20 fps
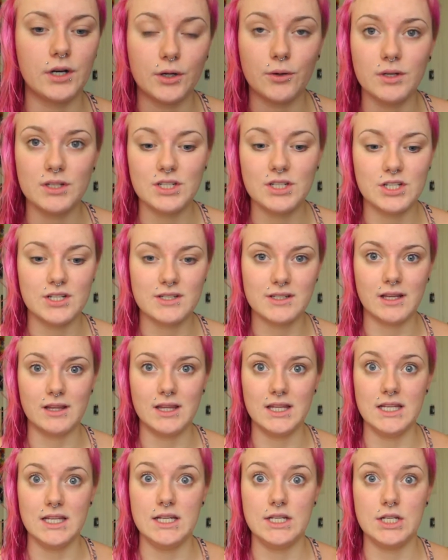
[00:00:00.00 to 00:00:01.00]
are going to
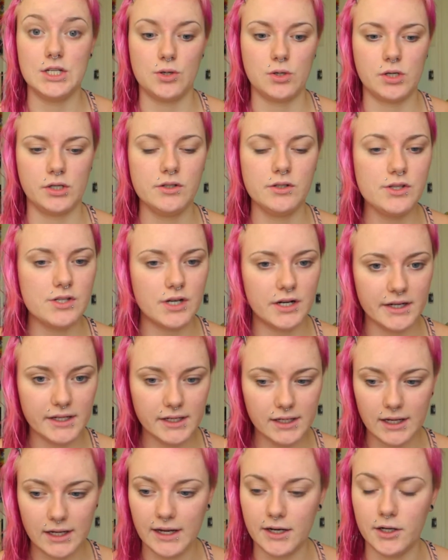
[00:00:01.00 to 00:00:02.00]
just get the tutorial
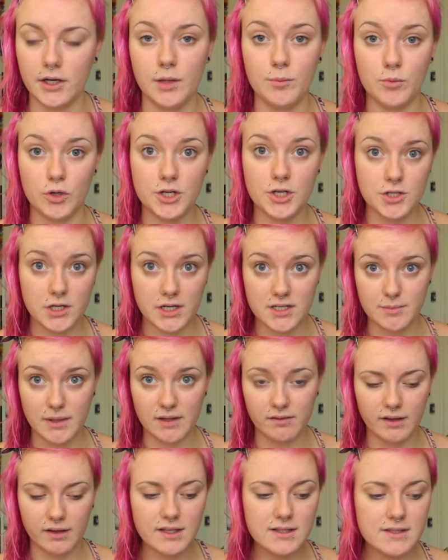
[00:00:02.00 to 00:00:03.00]
started. I already
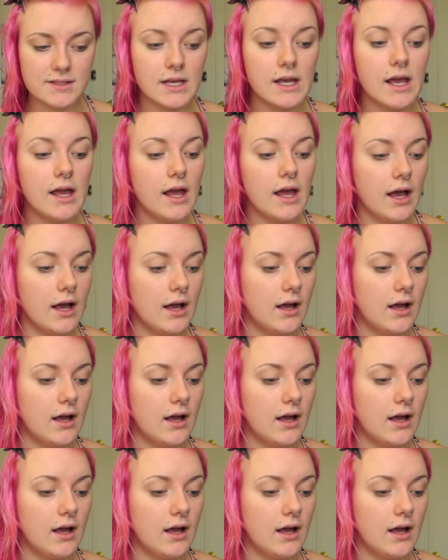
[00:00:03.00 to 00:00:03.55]
moisturized my face.